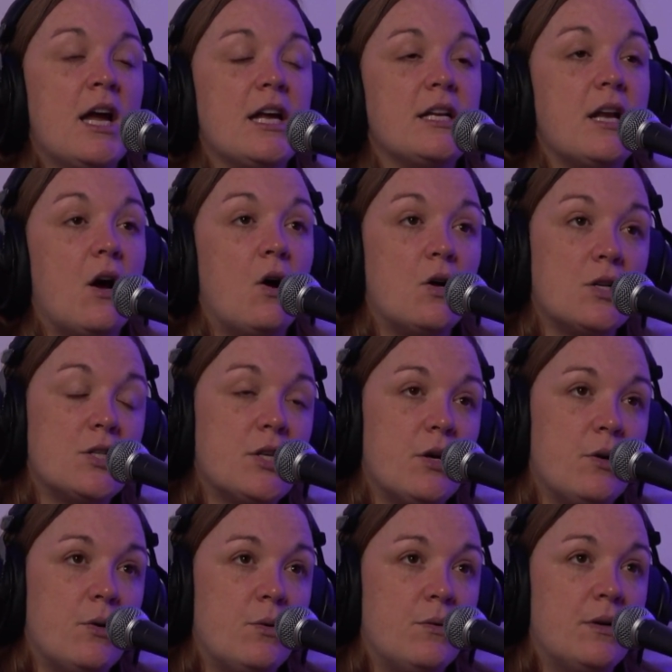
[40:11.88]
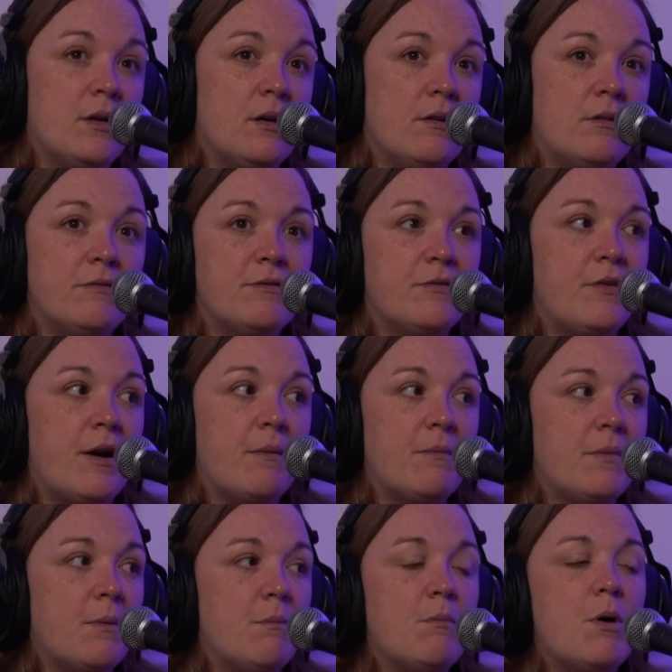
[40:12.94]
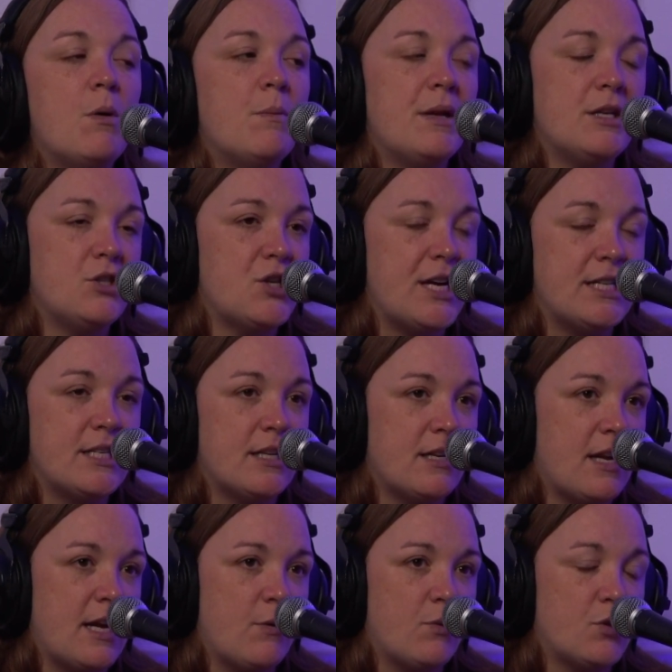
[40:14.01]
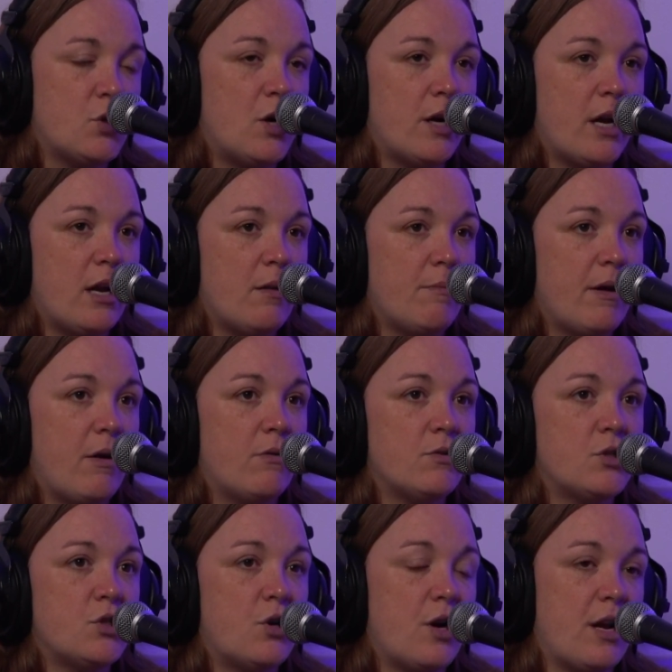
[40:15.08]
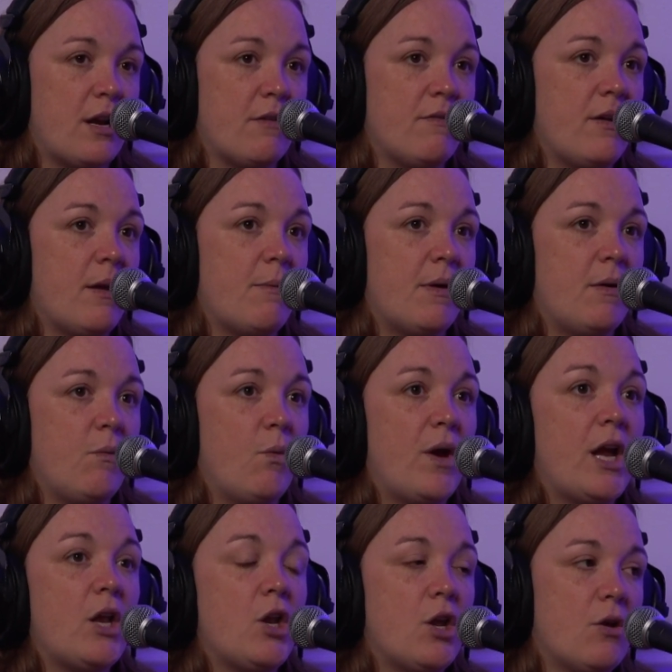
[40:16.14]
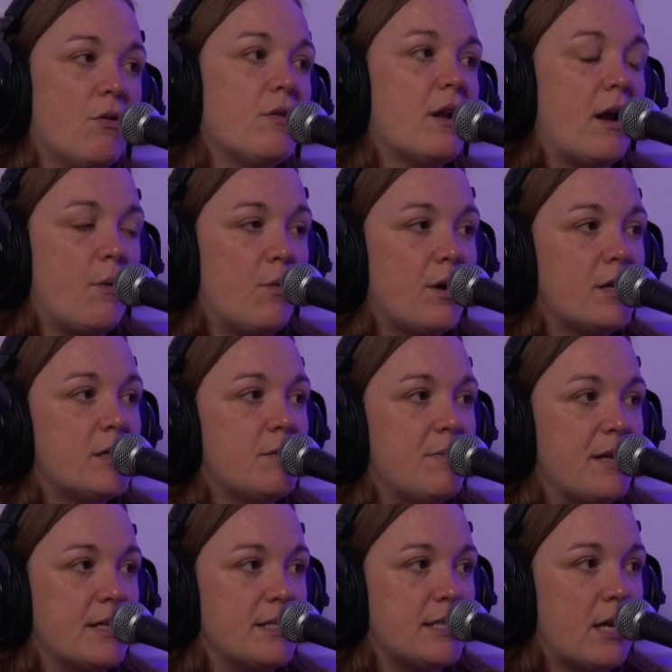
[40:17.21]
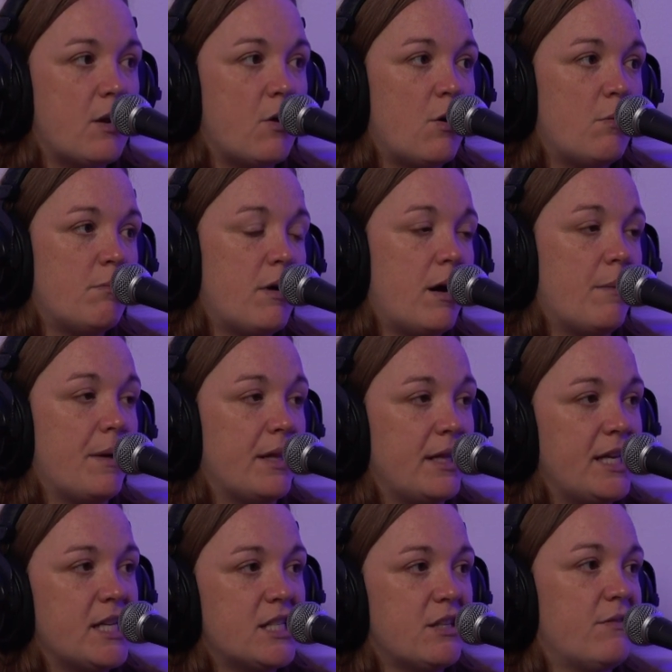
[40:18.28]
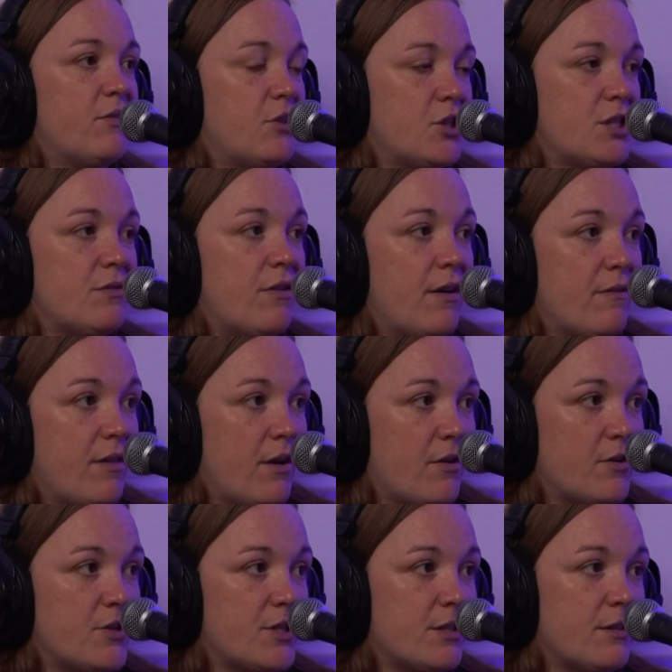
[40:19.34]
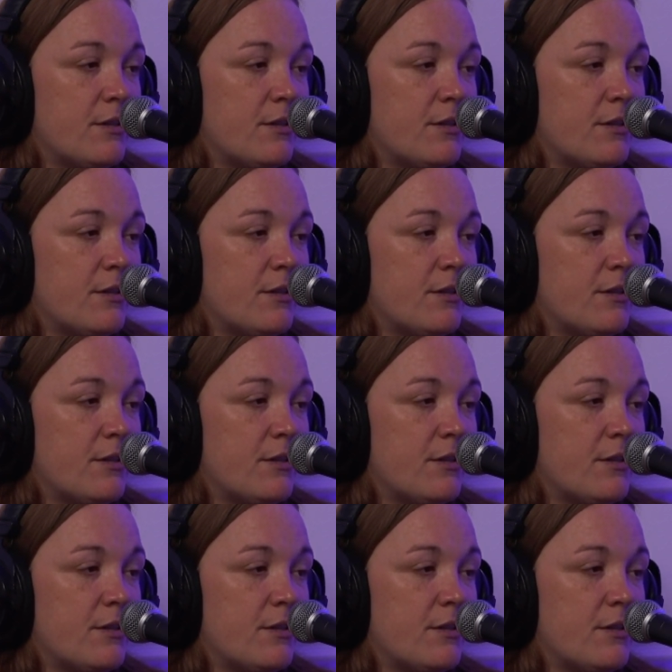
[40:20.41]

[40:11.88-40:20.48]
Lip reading: And also, from the moment Jason and I were talking about starting a family, we knew that I wanted to be a stay-at-home mom at least the first 5 years.